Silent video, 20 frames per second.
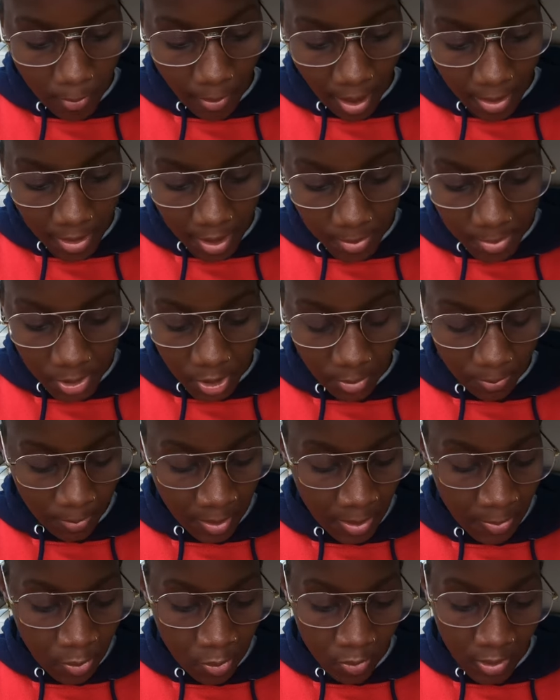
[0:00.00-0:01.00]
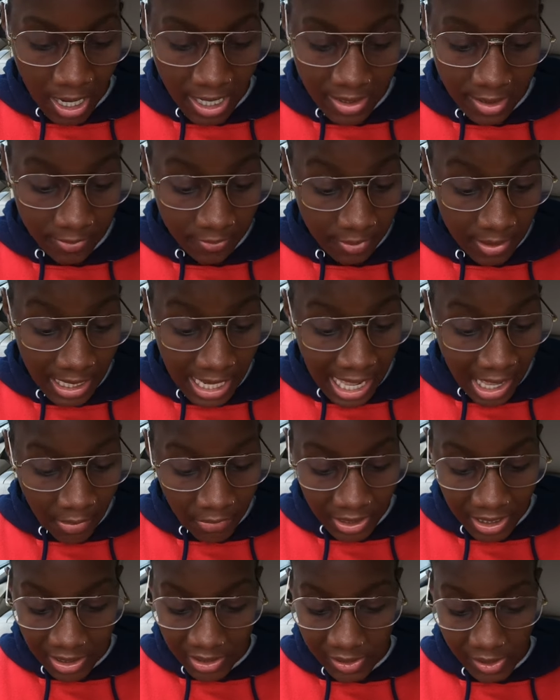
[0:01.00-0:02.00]
about them. So people like to fill it
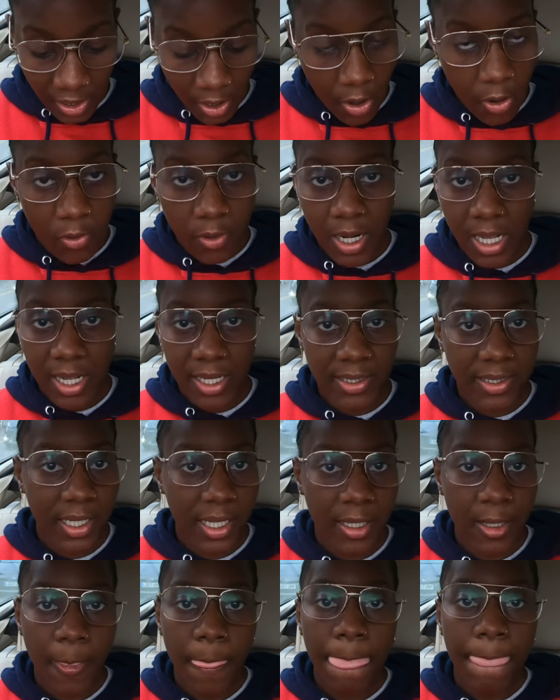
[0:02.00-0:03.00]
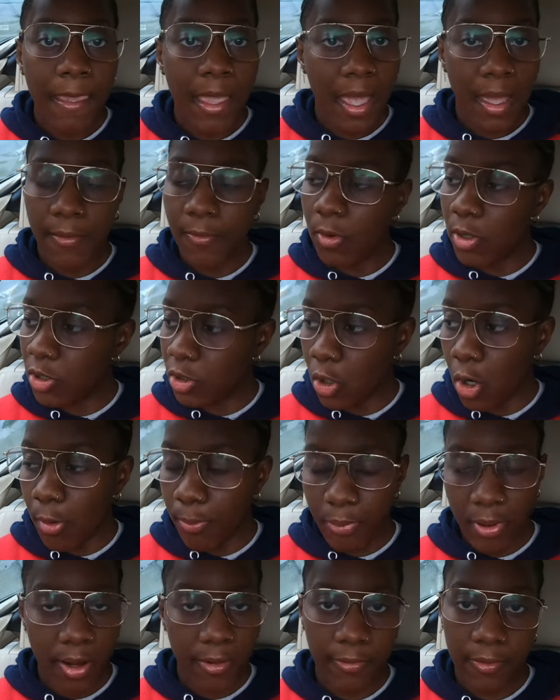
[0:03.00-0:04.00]
out. Each their own. Like I said, everyone's got a
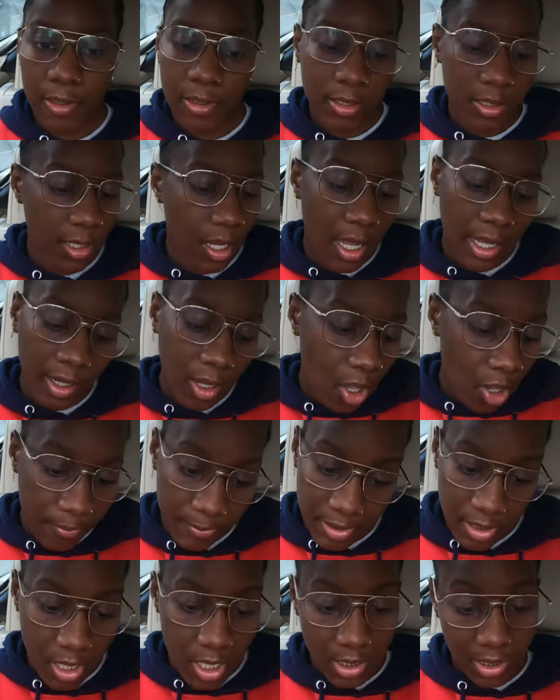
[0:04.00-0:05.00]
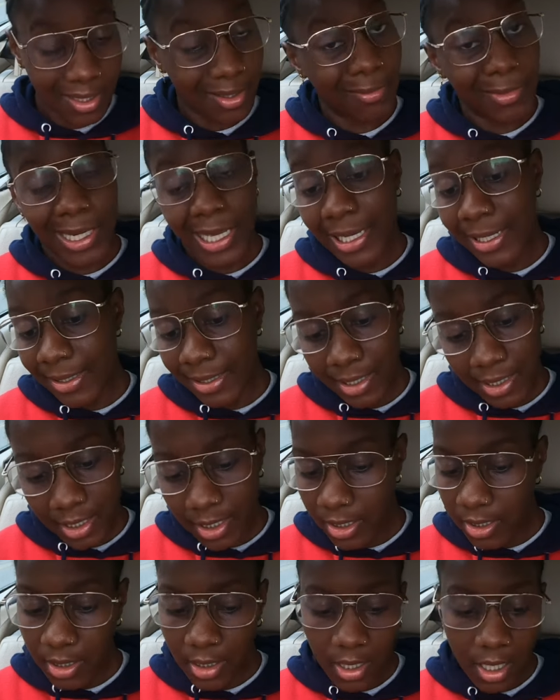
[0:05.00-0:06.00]
preference. I can't be asked because I'm lazy.
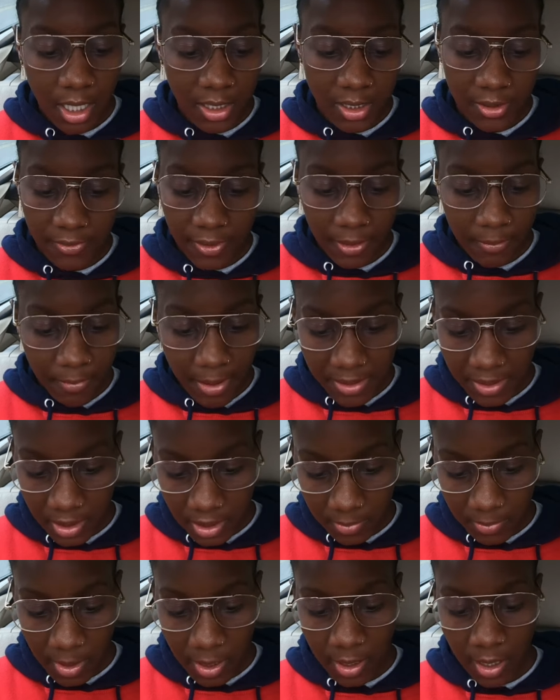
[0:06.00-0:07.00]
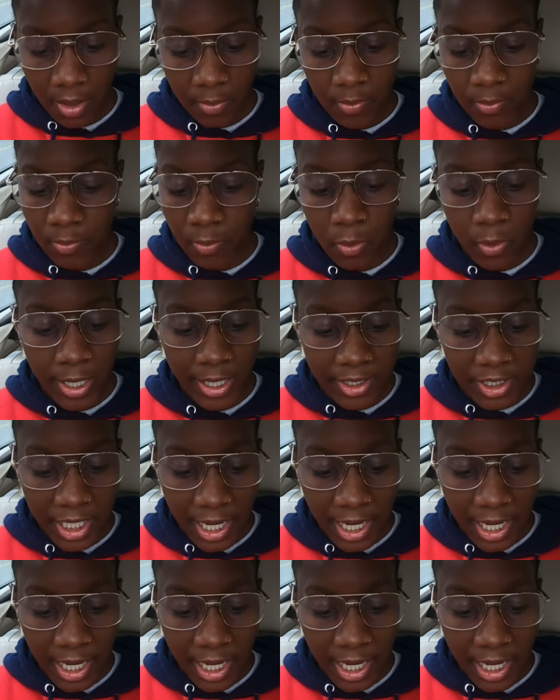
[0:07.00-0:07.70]
I just think message me and we'll get